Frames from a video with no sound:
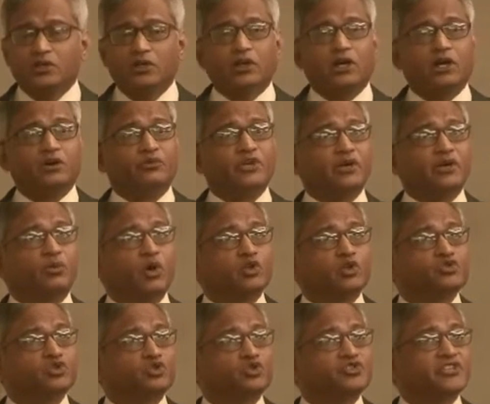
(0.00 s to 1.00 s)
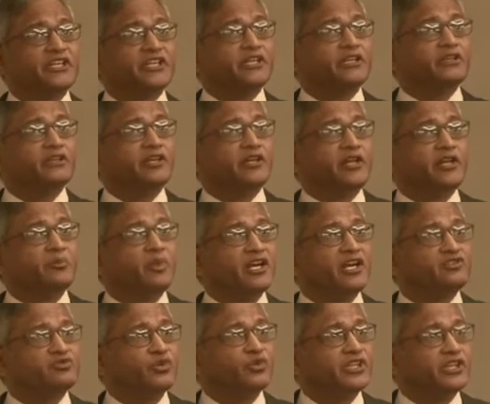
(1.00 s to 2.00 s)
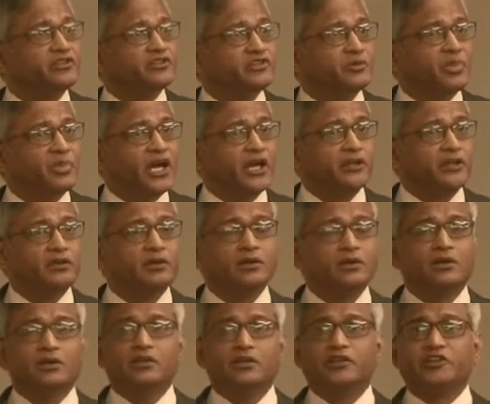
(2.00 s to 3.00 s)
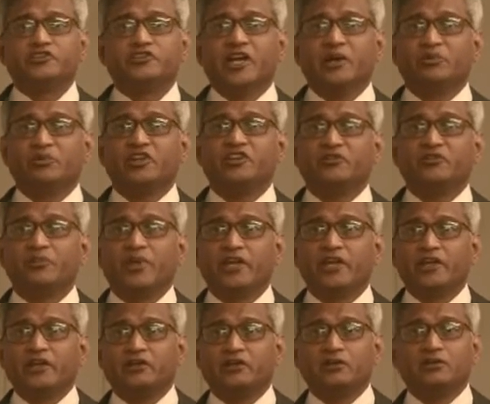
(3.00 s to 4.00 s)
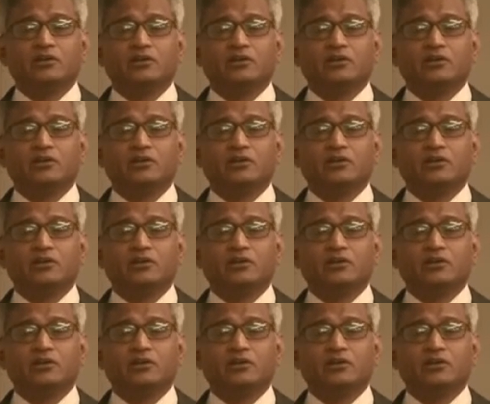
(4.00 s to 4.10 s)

Uh, we have also seen the debates within Japan, the Japanese mayor,